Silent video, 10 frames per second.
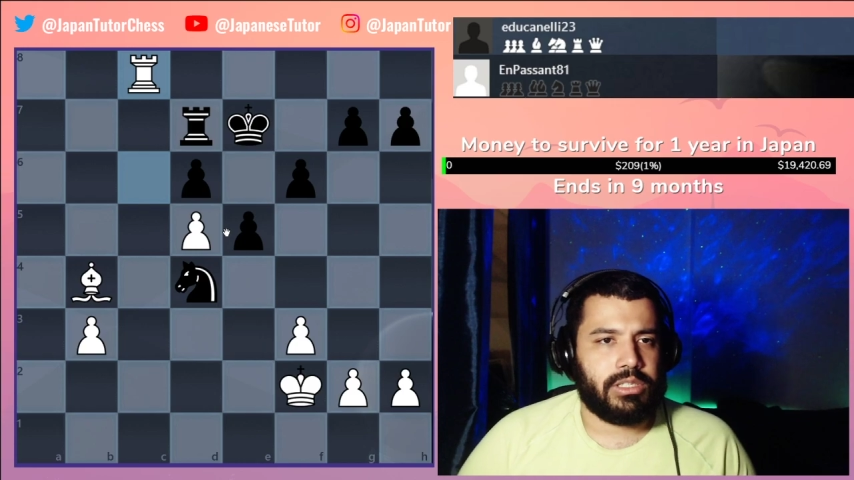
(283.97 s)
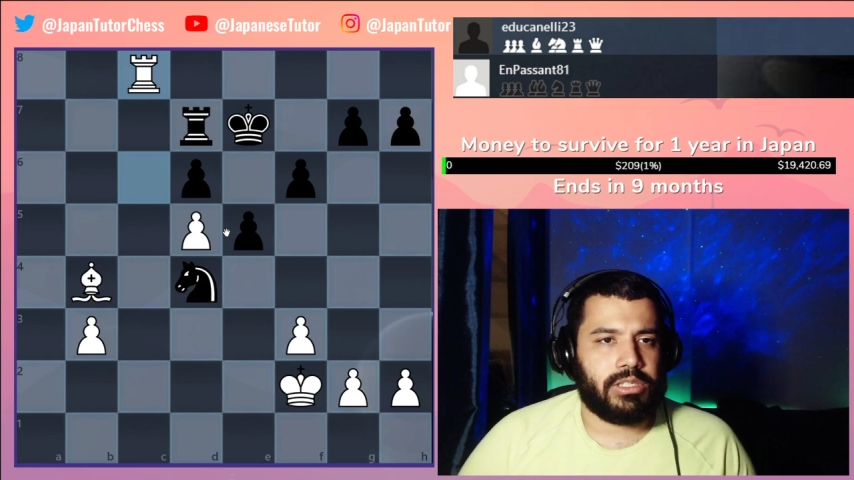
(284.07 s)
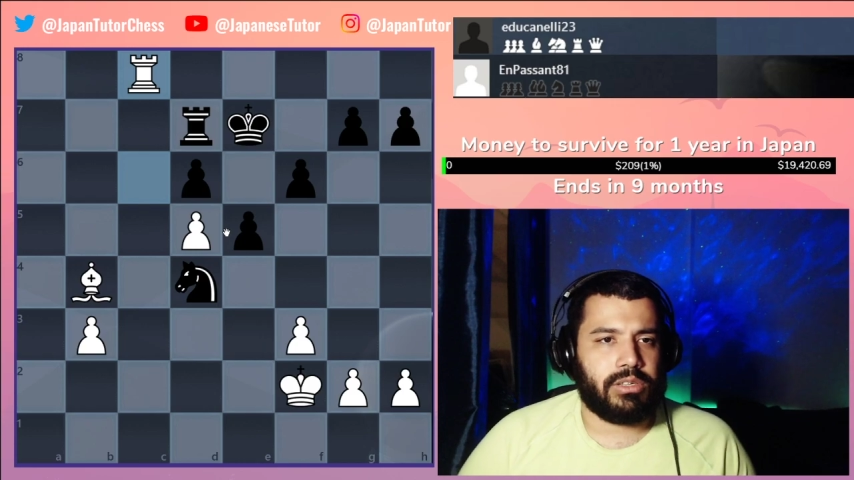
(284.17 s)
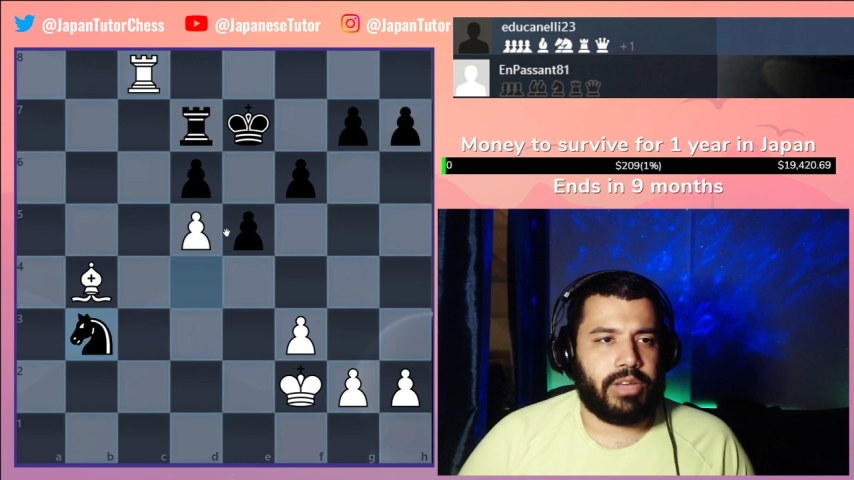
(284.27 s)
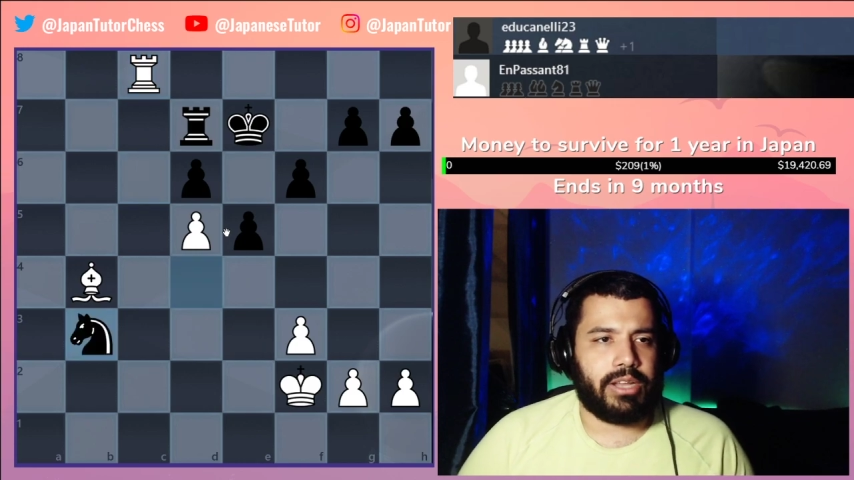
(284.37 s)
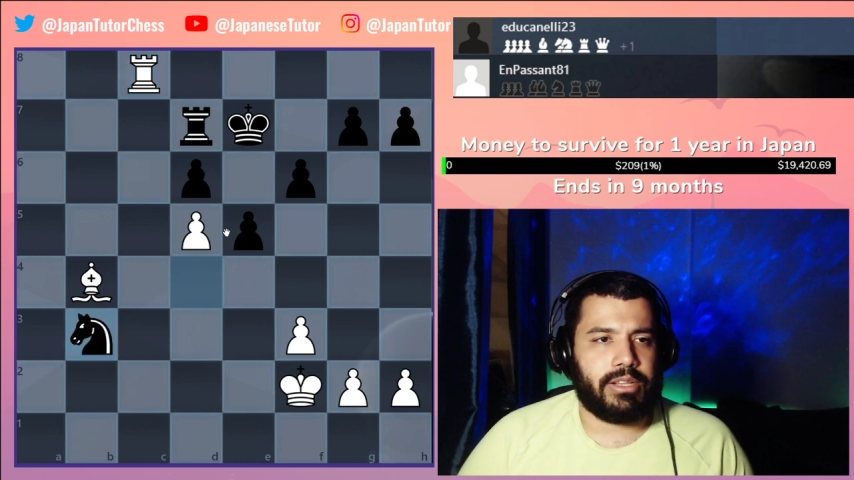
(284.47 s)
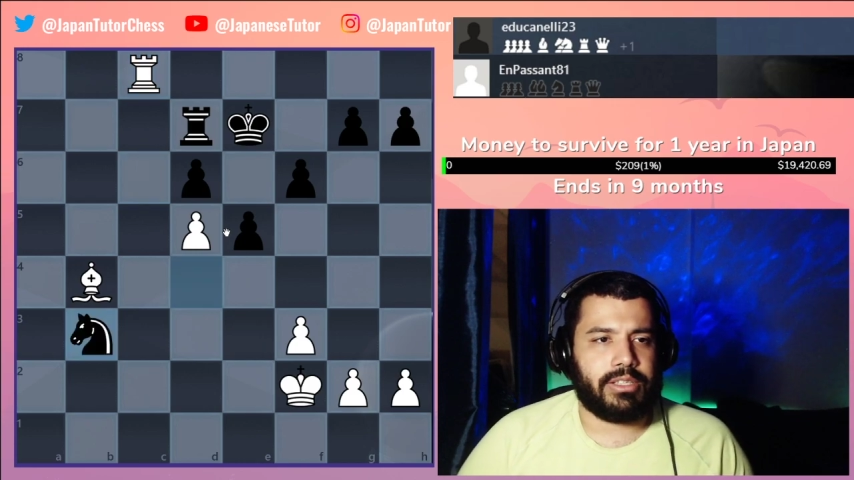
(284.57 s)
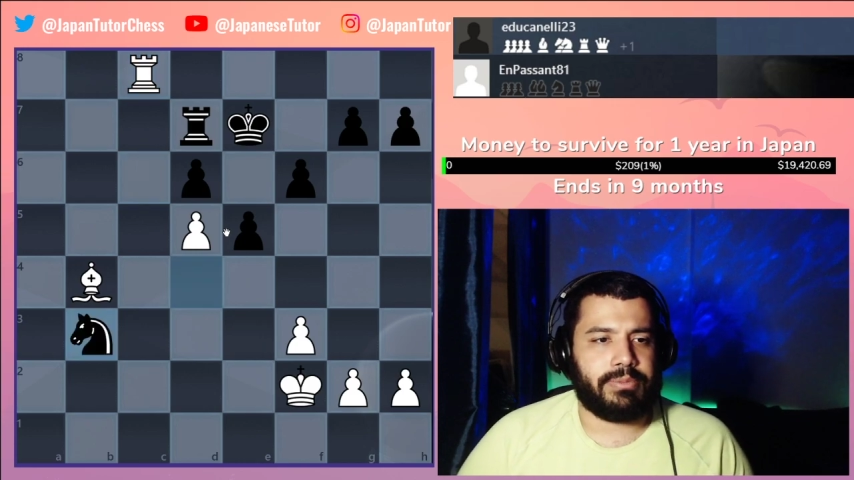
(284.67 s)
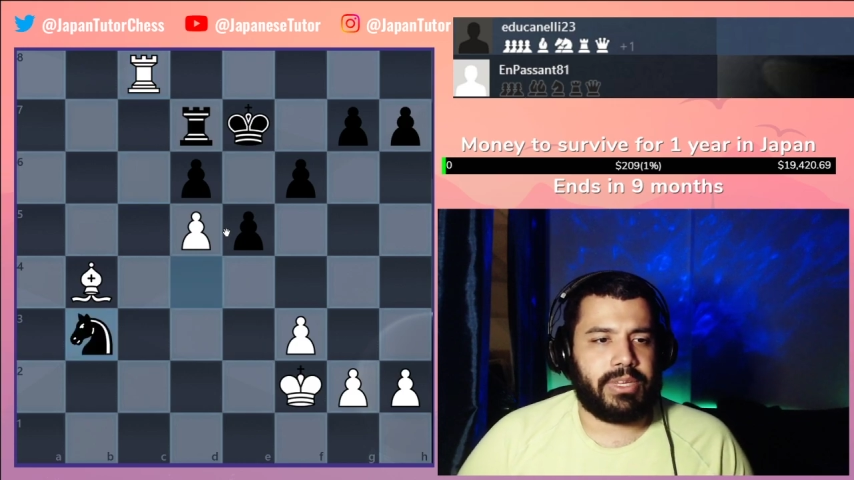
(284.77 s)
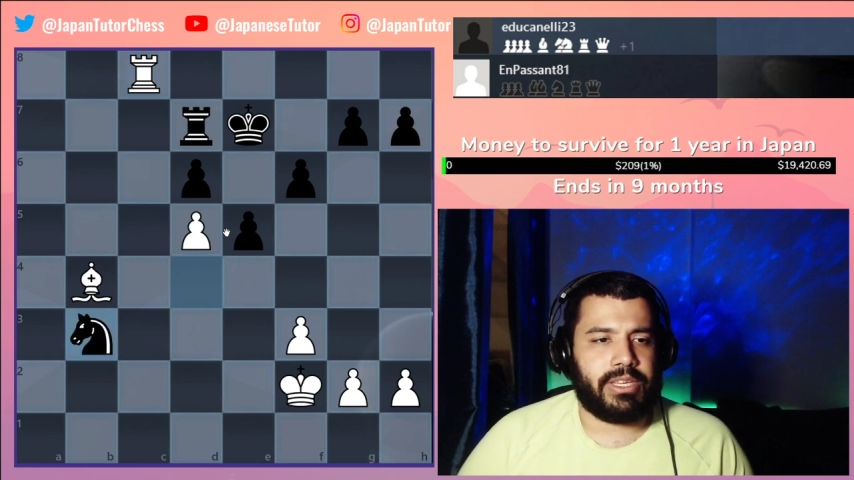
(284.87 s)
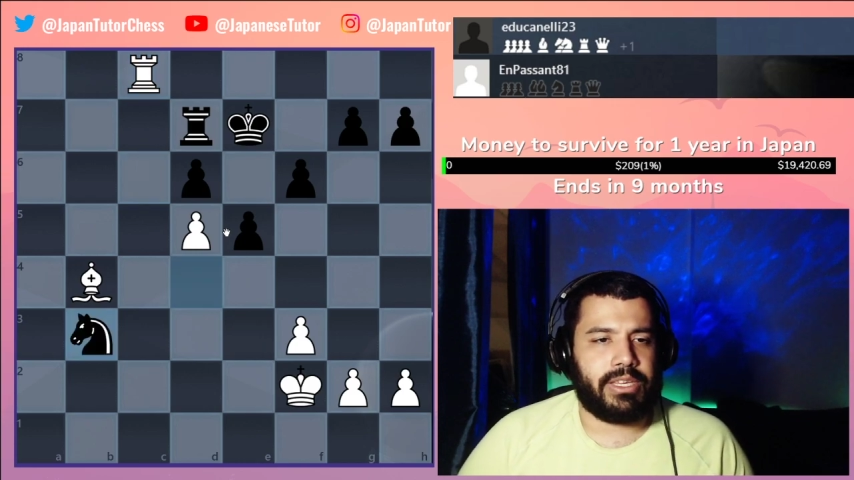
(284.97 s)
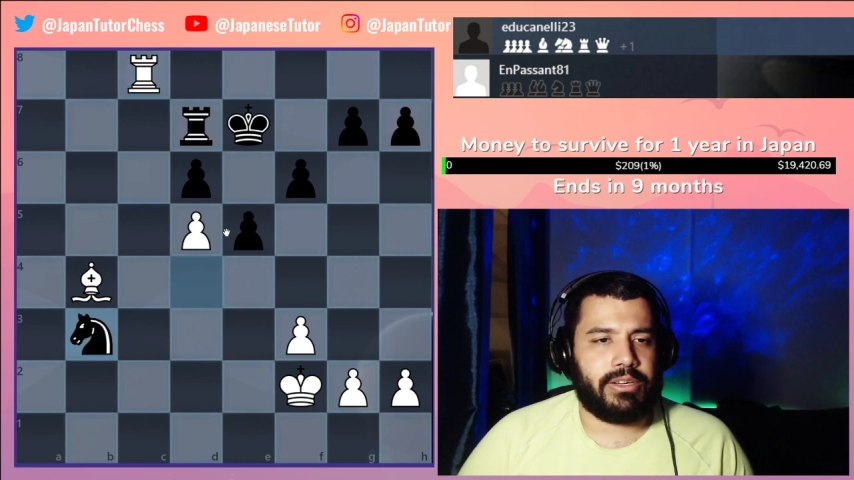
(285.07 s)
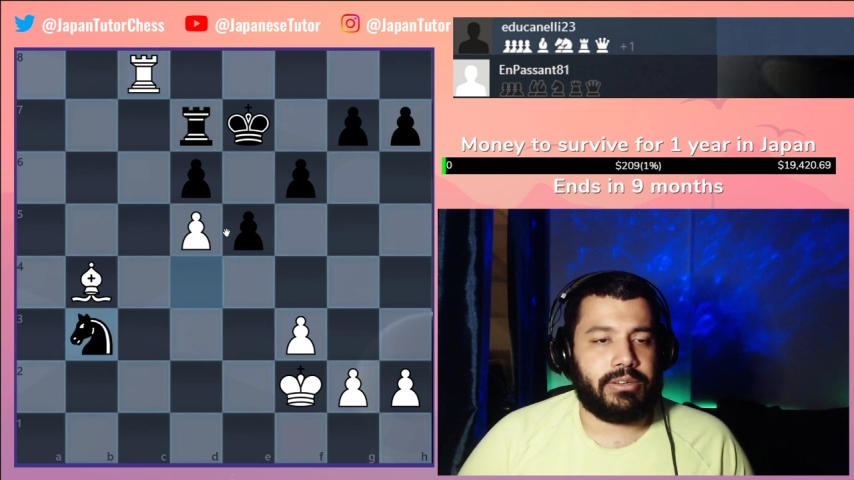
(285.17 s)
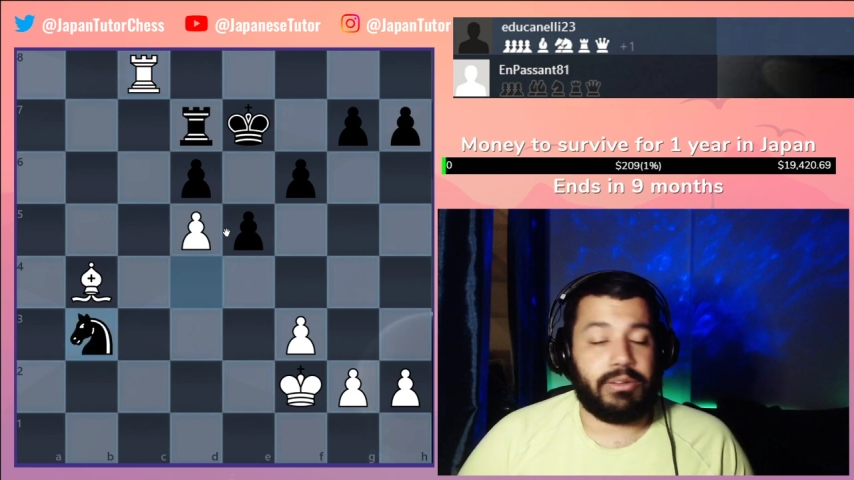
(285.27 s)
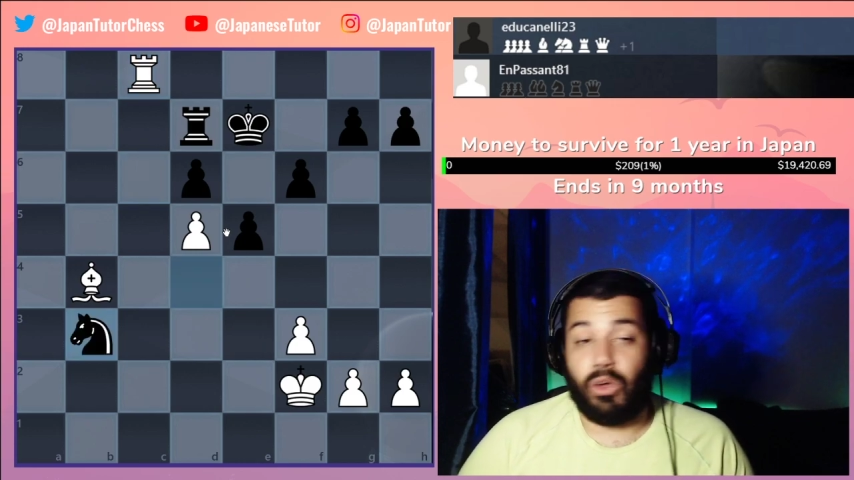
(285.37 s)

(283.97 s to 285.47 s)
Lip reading: So okay, let's play here.